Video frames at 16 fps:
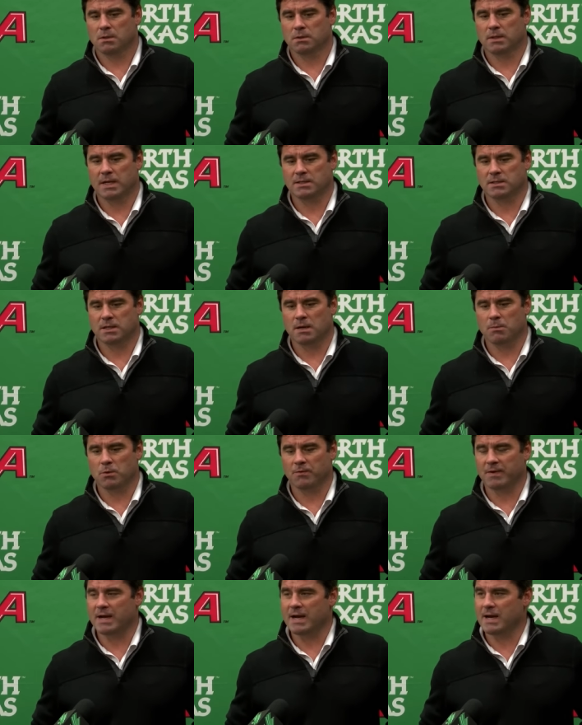takes a number
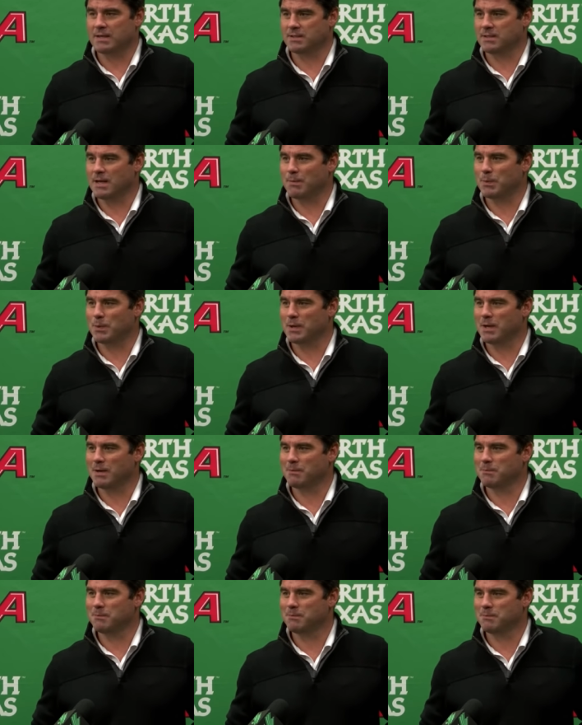of guys stepping
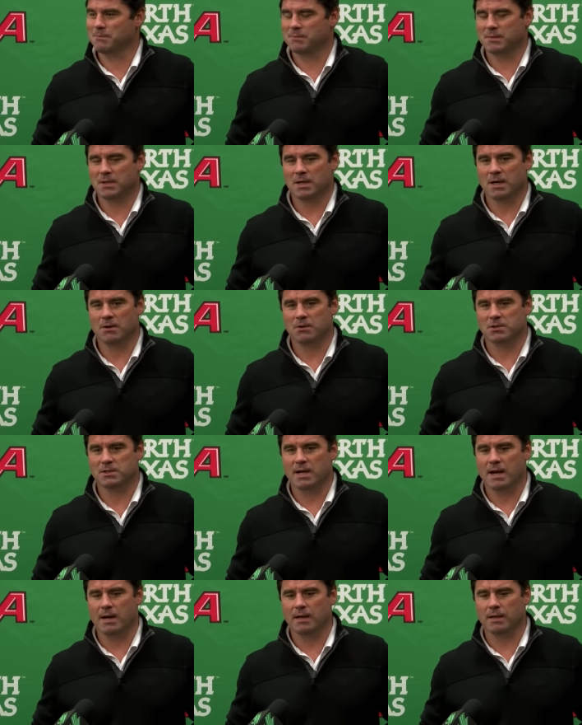up,
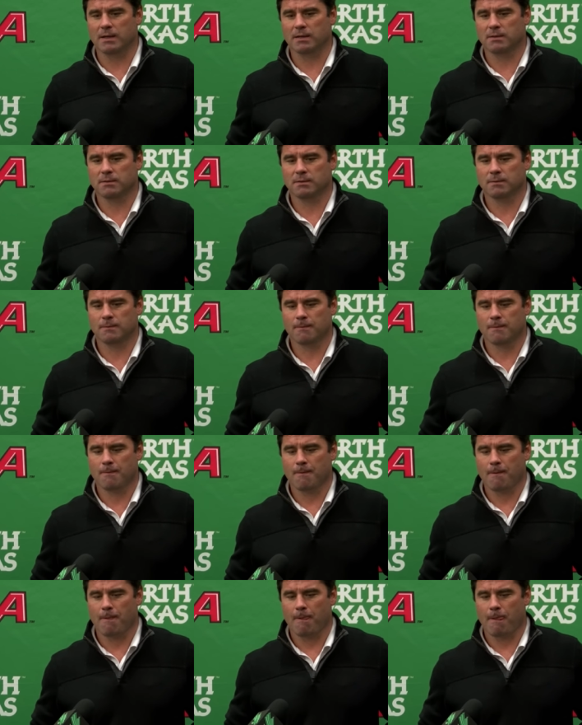understanding,
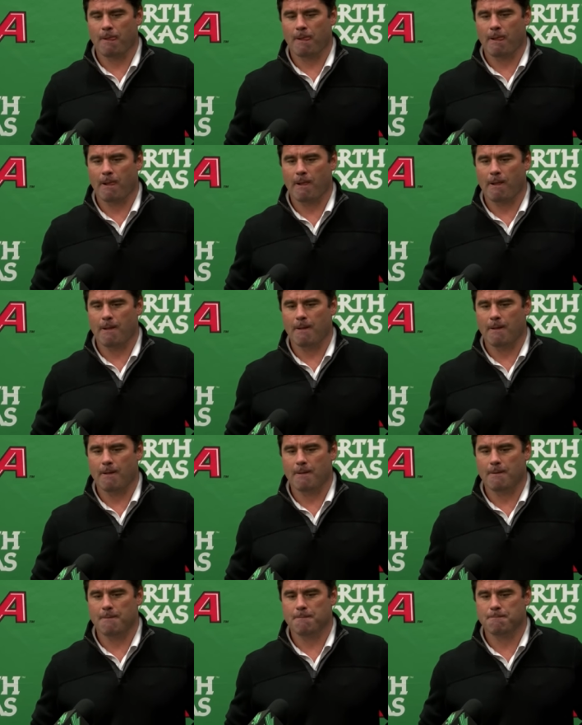
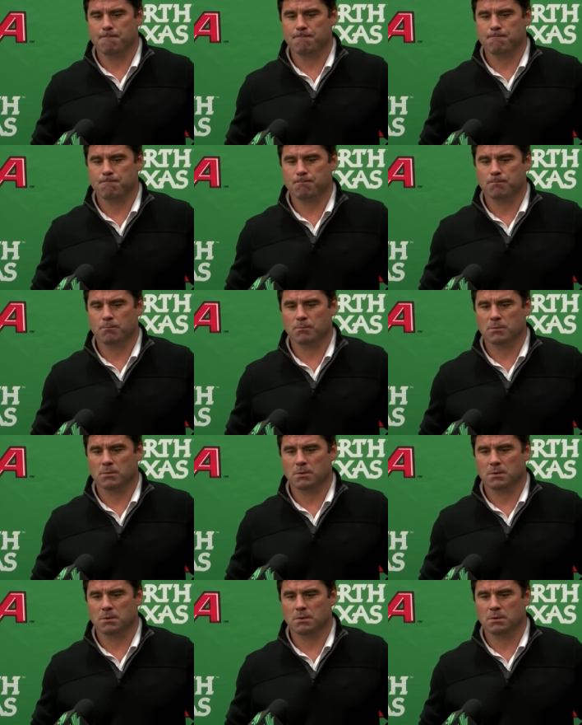
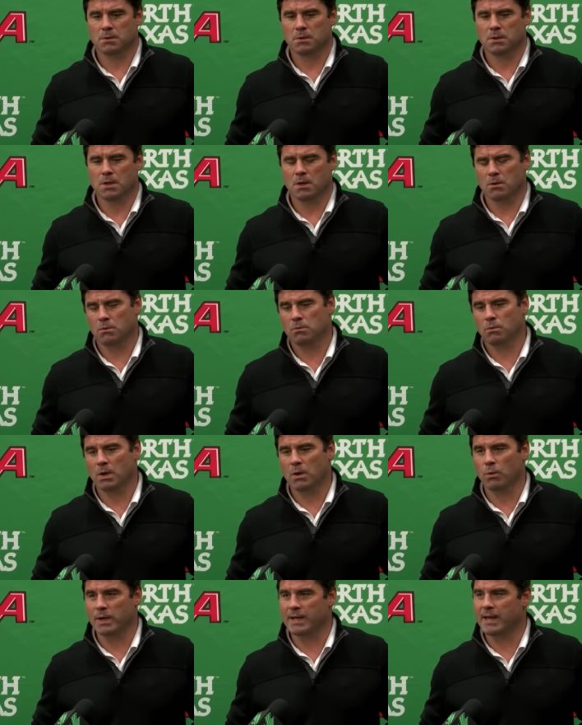uh, you know,
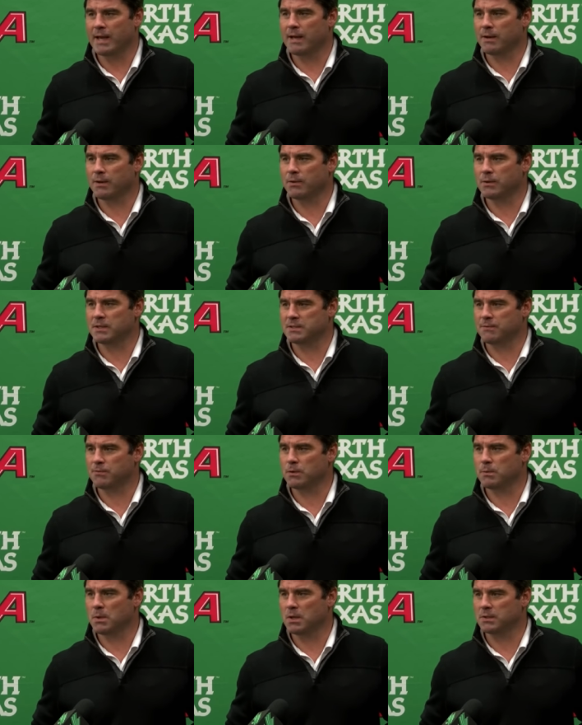what we can do as a
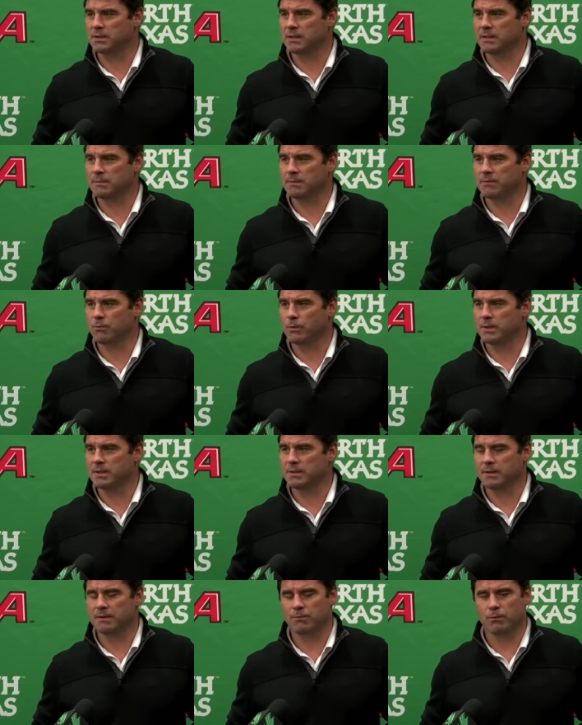football team. If we
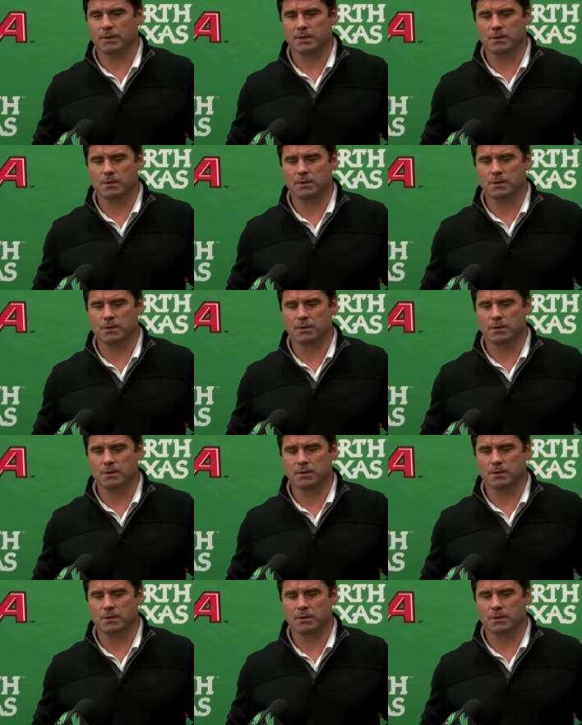if we